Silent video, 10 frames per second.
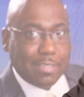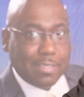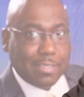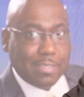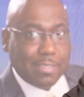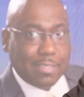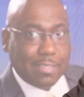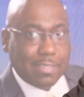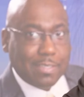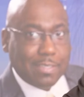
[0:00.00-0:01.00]

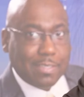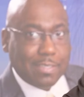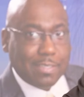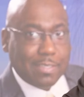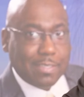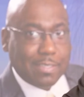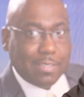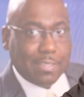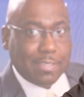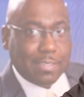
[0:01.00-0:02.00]

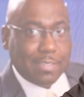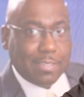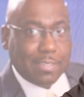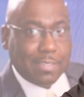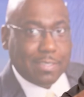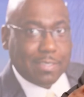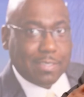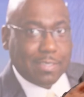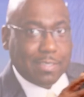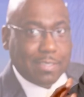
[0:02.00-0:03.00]

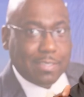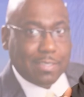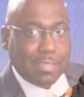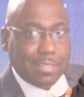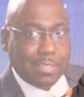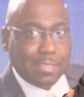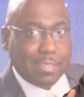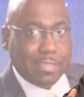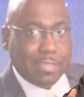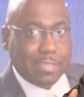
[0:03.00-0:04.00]
No words are spoken by the person on screen.